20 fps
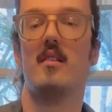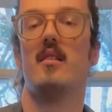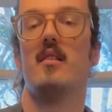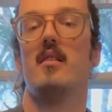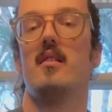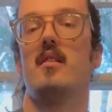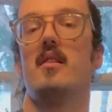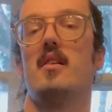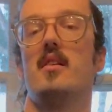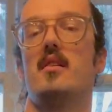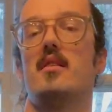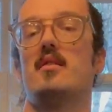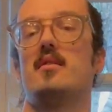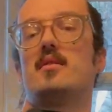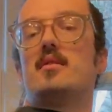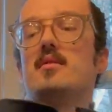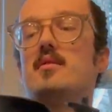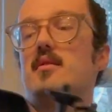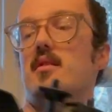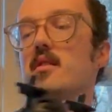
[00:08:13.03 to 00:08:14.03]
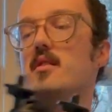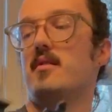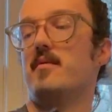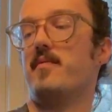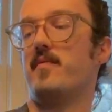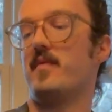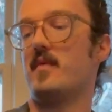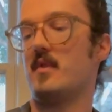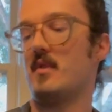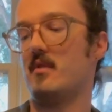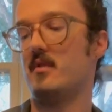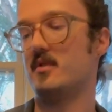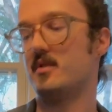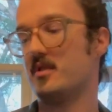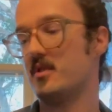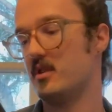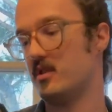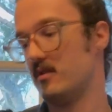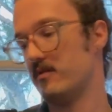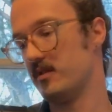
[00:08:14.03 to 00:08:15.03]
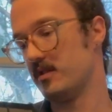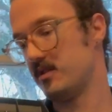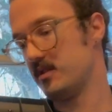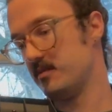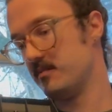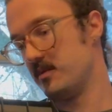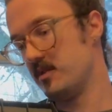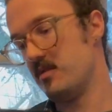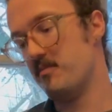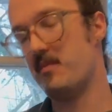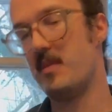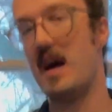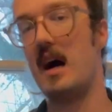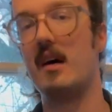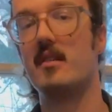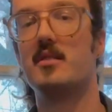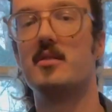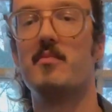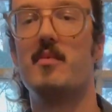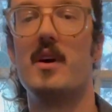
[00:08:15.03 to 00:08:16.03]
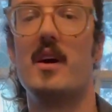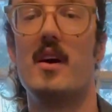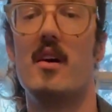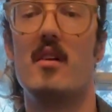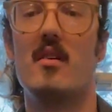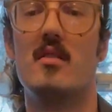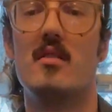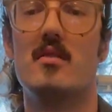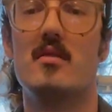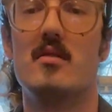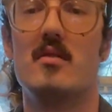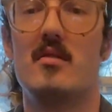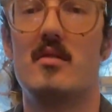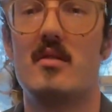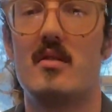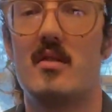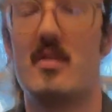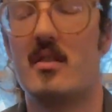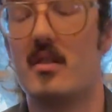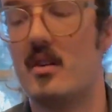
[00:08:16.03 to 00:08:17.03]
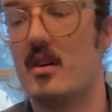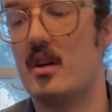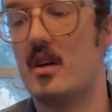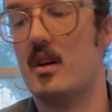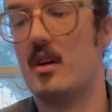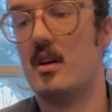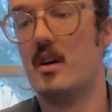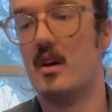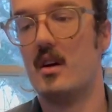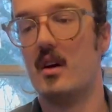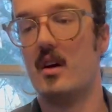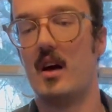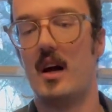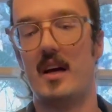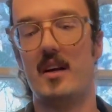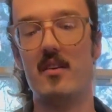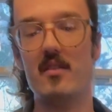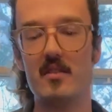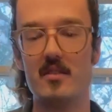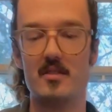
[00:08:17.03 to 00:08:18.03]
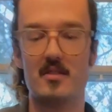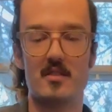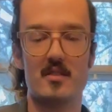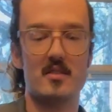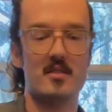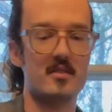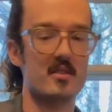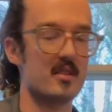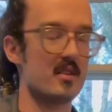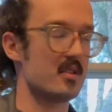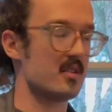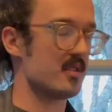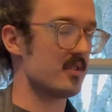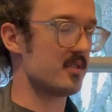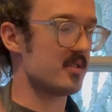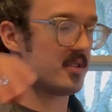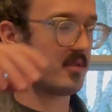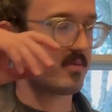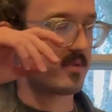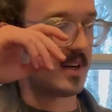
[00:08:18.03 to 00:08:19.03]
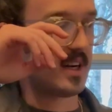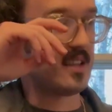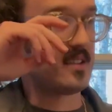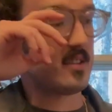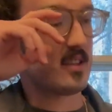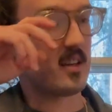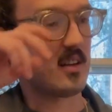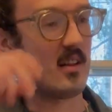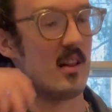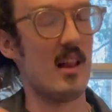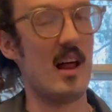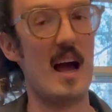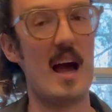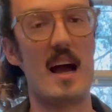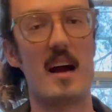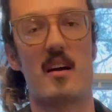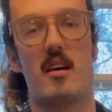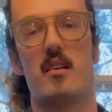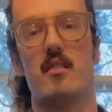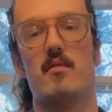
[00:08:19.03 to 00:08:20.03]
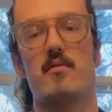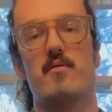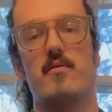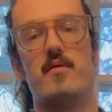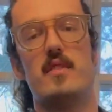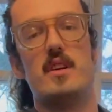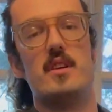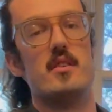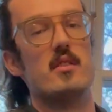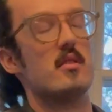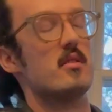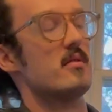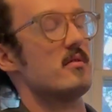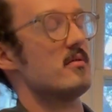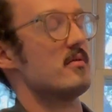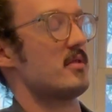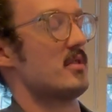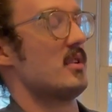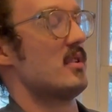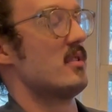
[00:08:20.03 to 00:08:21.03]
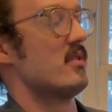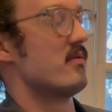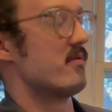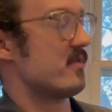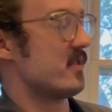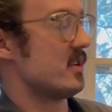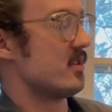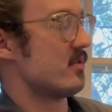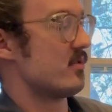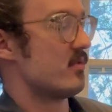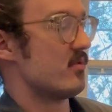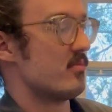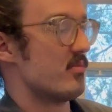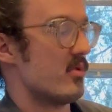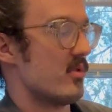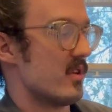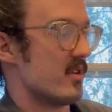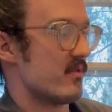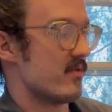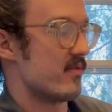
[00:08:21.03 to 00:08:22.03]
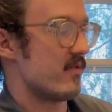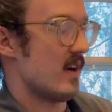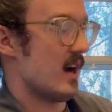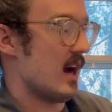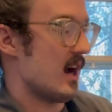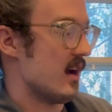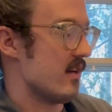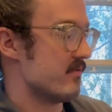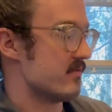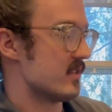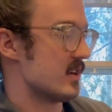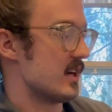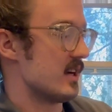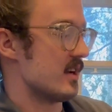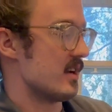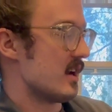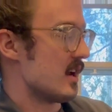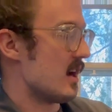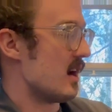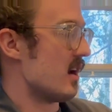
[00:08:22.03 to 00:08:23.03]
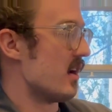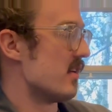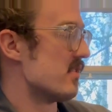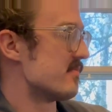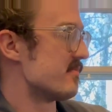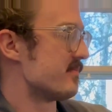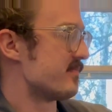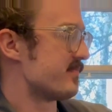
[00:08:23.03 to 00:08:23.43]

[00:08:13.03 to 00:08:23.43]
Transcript: Yeah, let's see. Let's go over some of the box panels. You know, there's a surprising lack of videos on the V2.5 right now.